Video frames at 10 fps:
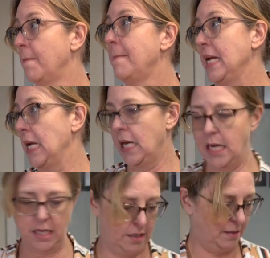
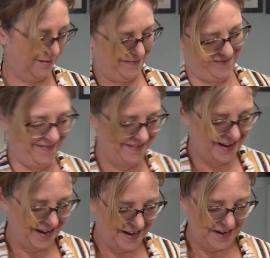me.
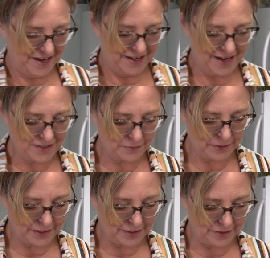Next, what we're
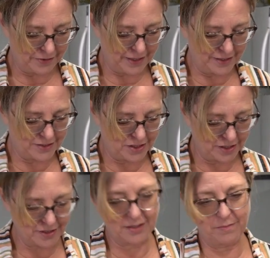going to do is
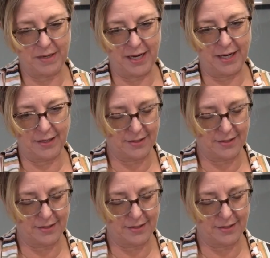just make